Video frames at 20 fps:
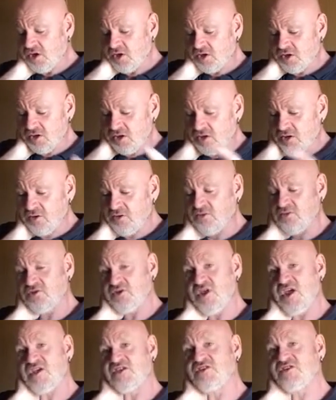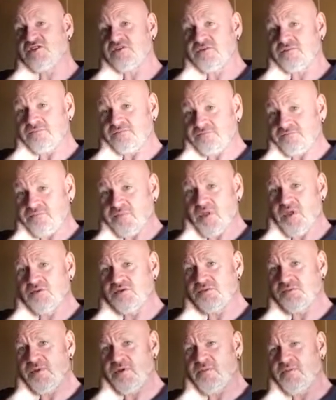going to lose less. It
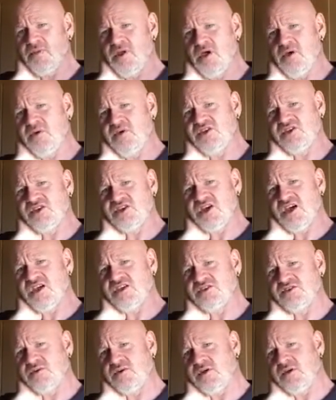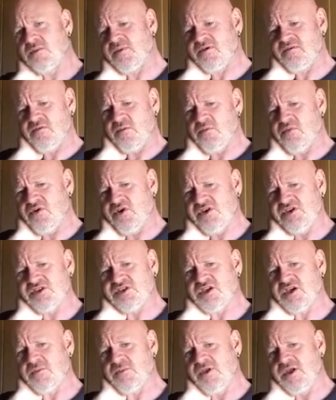was a bit blowy today, so we had a bit of a breeze
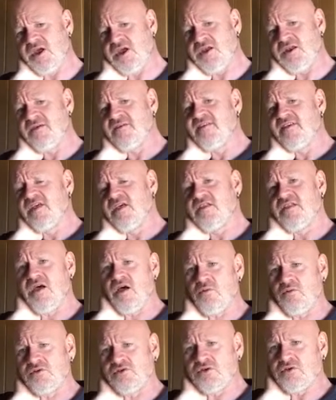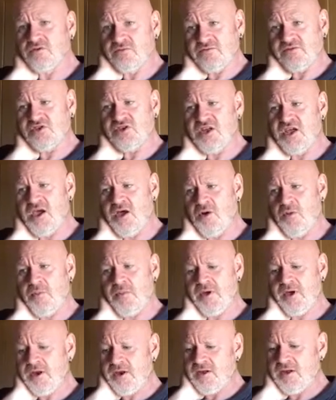coming in. That wasn't obviously
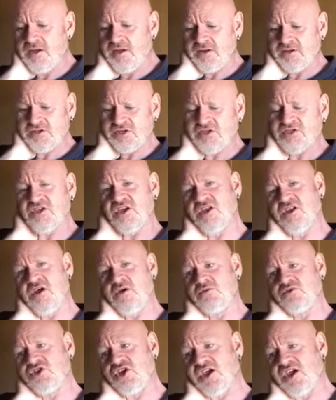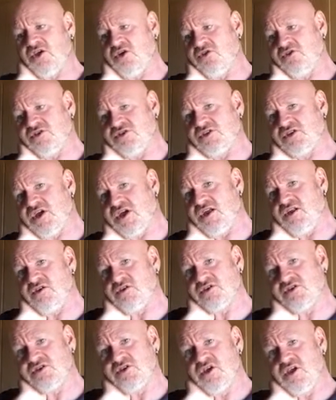helping, and as I say, no jacket on the
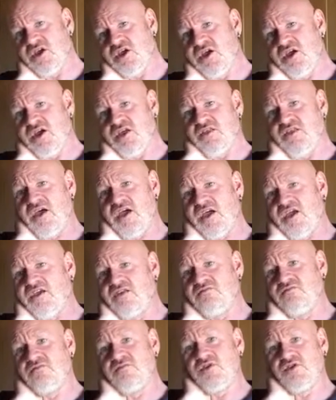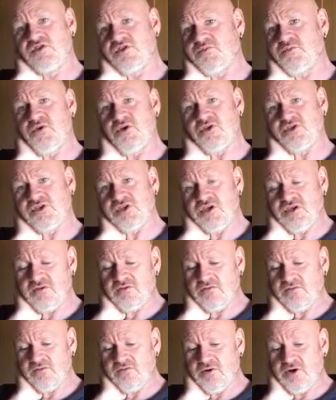stainless. That can disperse heat
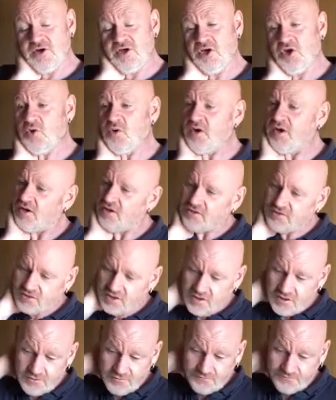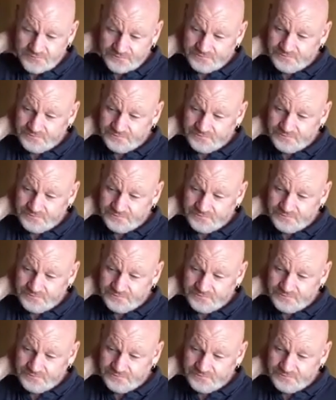really quick, so